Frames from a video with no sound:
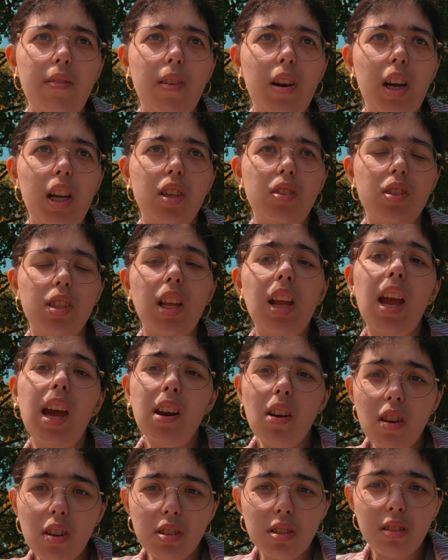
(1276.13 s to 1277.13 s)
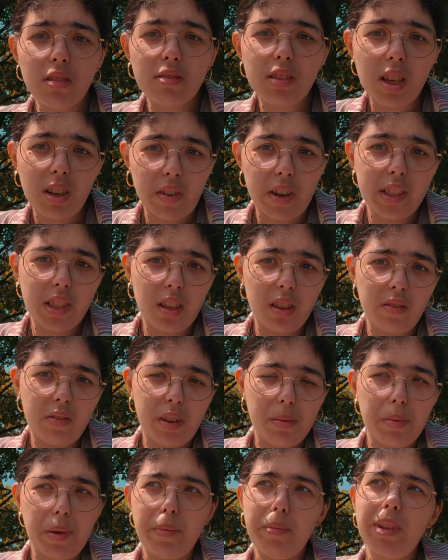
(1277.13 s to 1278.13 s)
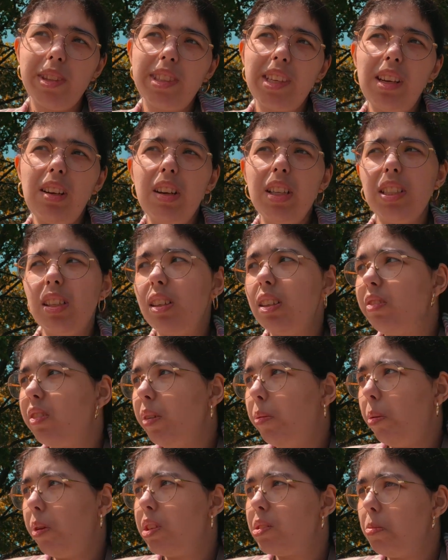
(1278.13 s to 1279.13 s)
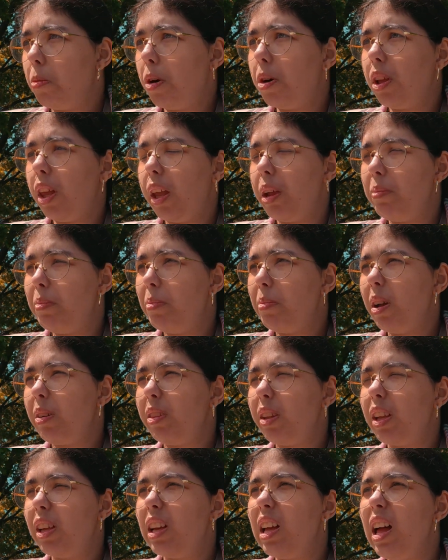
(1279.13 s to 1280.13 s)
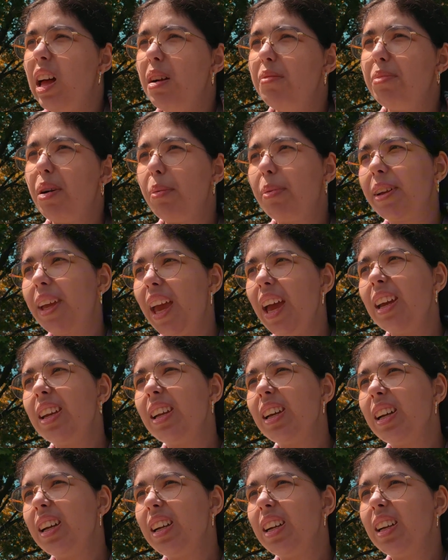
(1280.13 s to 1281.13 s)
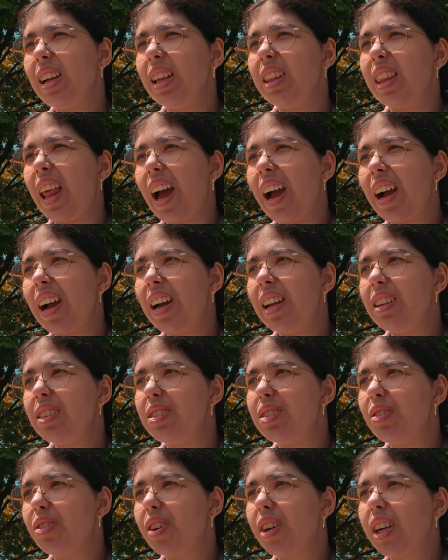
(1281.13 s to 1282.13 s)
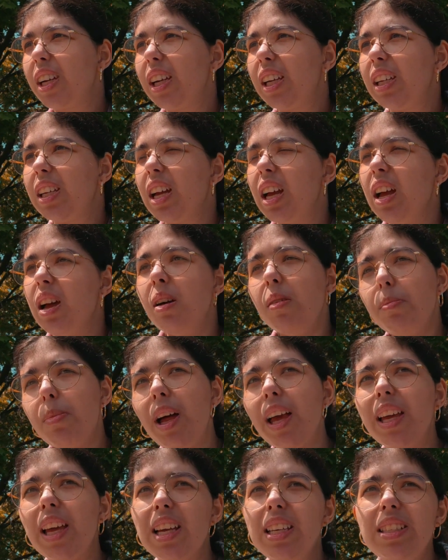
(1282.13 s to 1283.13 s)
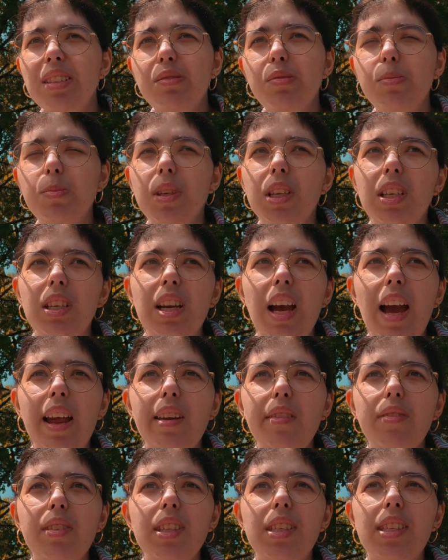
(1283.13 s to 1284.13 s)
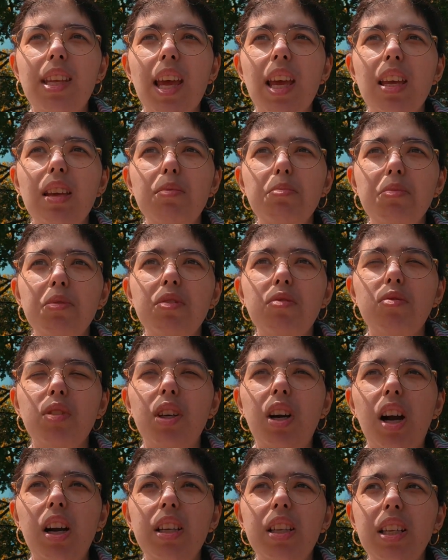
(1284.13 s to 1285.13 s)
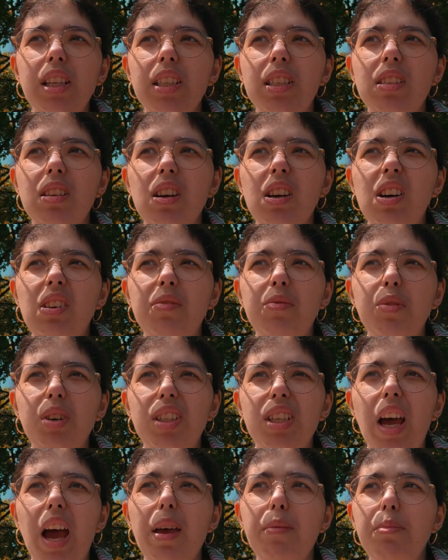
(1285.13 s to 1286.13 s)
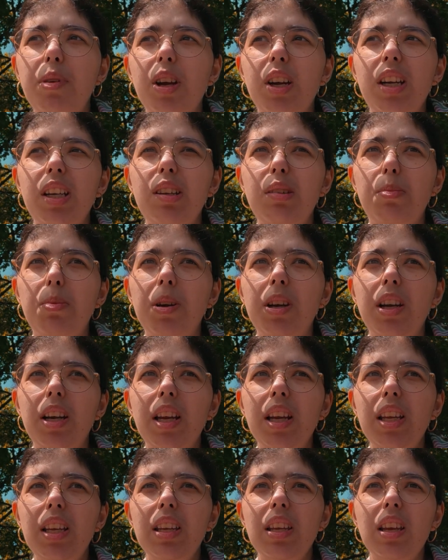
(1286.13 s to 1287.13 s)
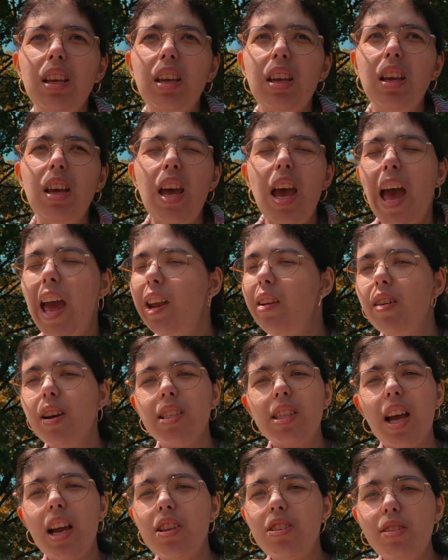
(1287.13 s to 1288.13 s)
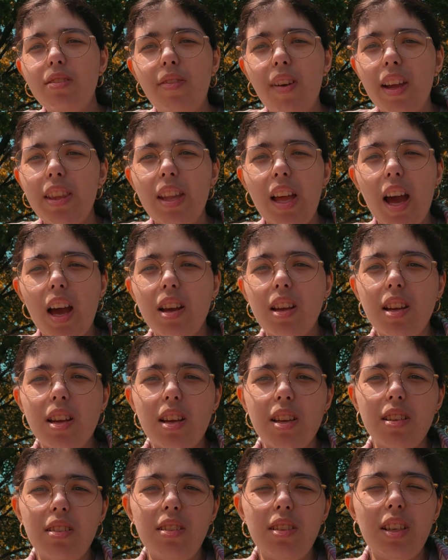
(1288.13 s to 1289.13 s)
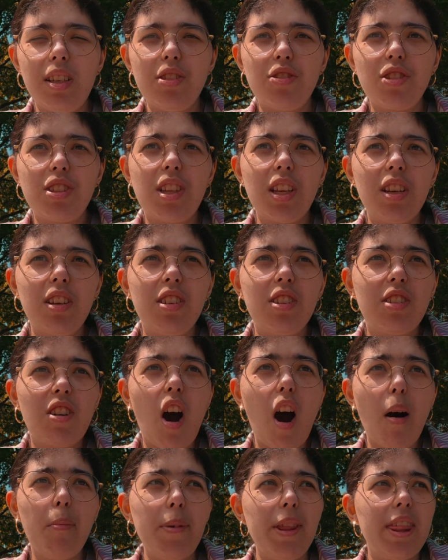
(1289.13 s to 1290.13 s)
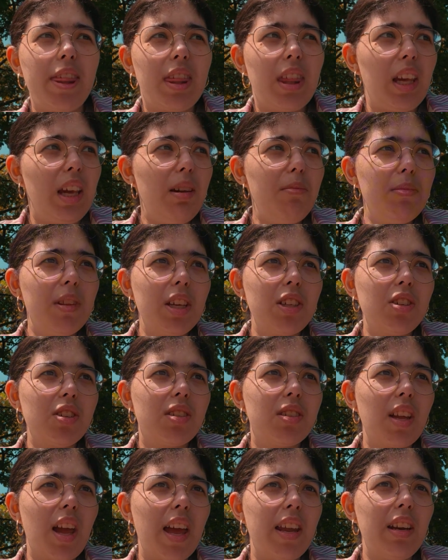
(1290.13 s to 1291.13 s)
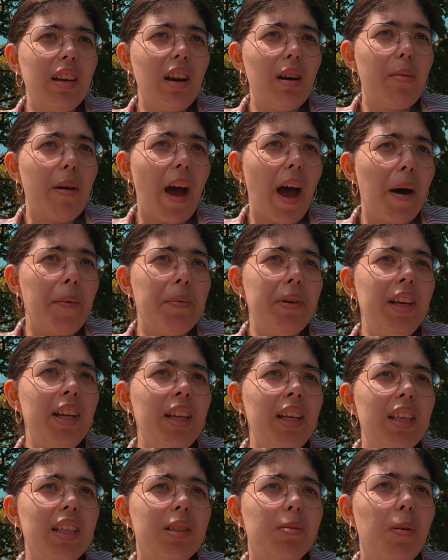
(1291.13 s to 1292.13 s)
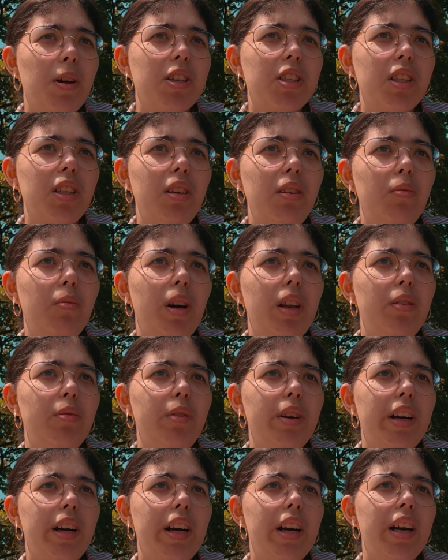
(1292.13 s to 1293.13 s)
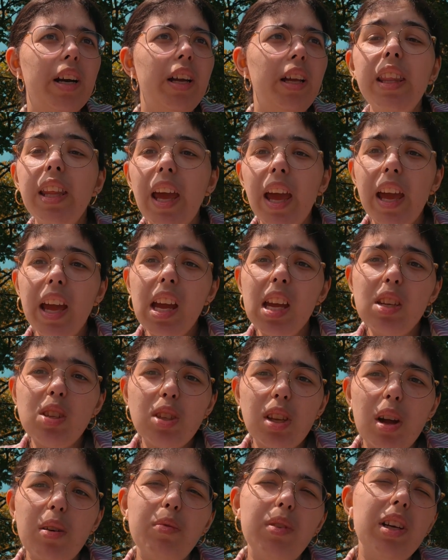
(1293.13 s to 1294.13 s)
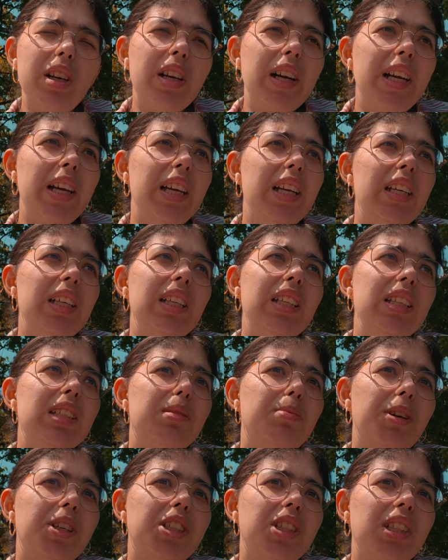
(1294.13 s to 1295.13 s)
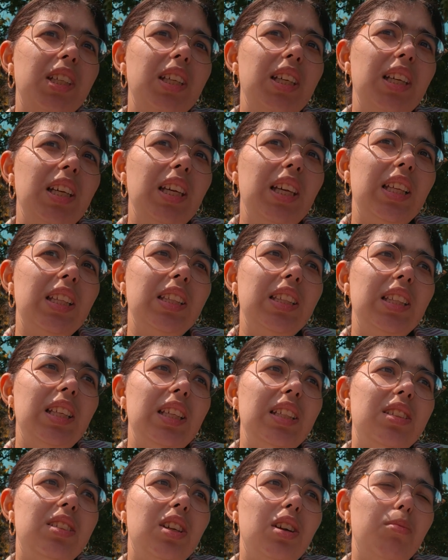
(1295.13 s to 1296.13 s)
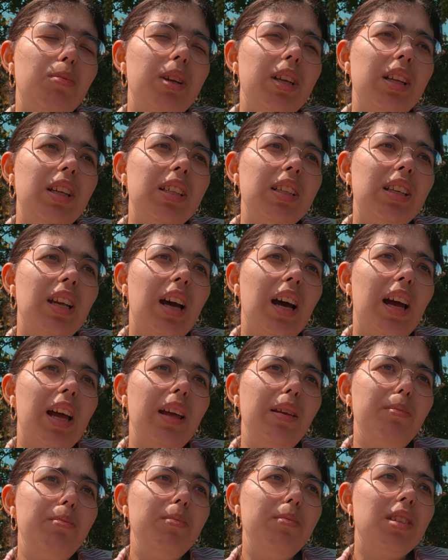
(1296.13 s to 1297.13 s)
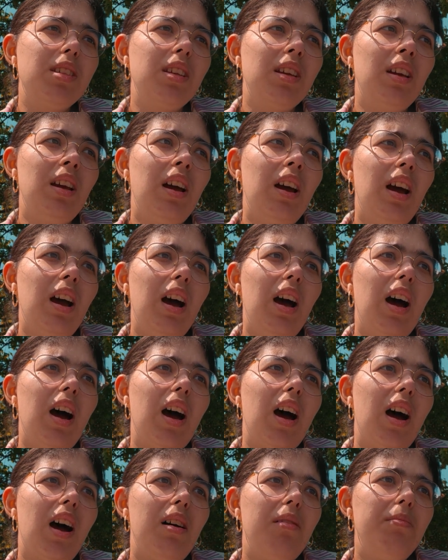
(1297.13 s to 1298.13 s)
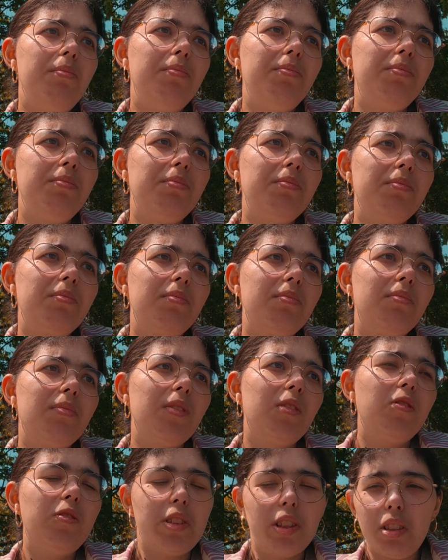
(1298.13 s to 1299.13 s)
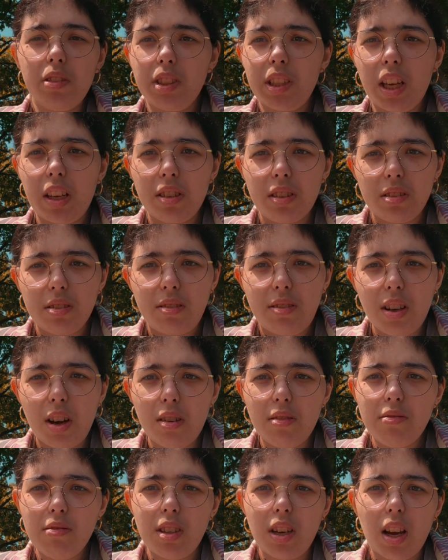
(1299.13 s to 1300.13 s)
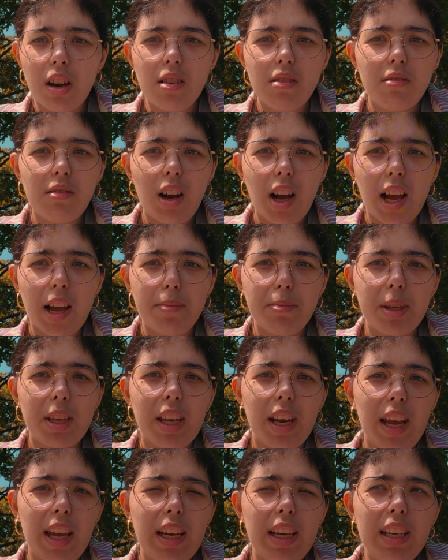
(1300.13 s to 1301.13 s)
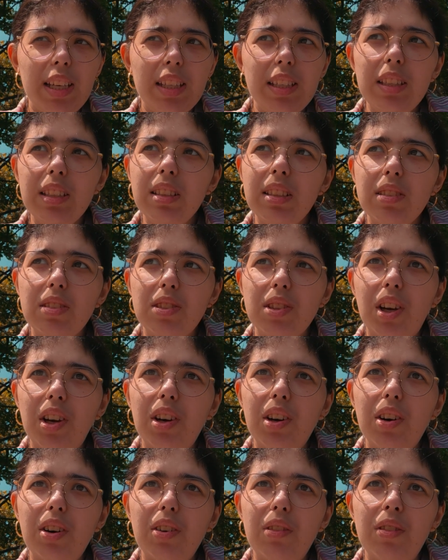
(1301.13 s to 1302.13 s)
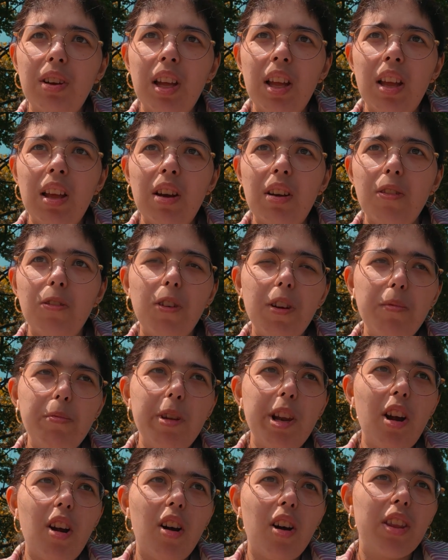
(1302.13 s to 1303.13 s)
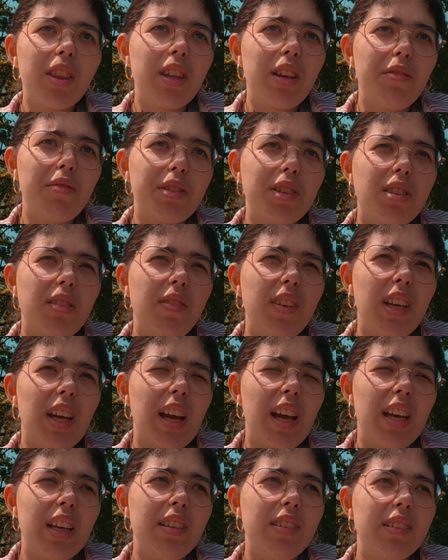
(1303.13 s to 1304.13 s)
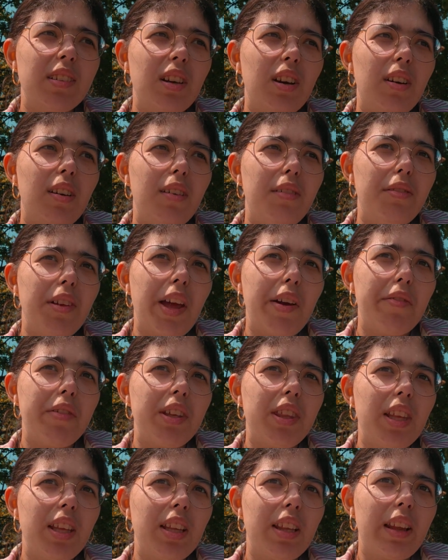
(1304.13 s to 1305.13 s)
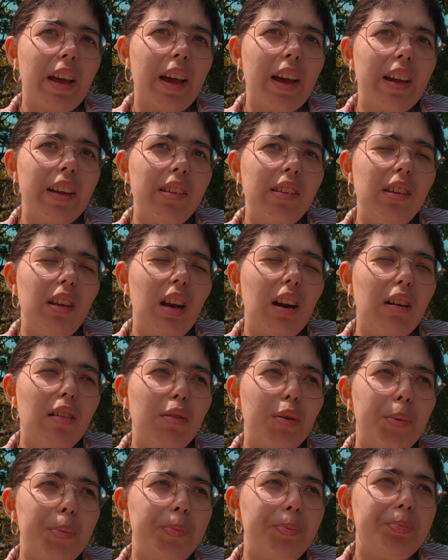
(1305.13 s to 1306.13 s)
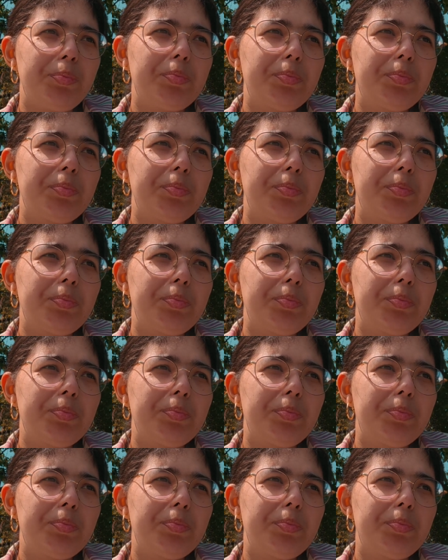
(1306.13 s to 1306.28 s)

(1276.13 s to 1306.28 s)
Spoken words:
very interesting. And also Sunrise on the Reaping. But Sunrise on the Reaping is more like about the propaganda and that kind of story. But I guess it would be kind of the same regardless of what time period you put it in. Anyways, I just find that an interesting common theme that just ended up happening, especially when we're in the age that we are in, especially in these turbulent times. For those that don't know, I'm Canadian, so we've been on the receiving end of everything that, you know,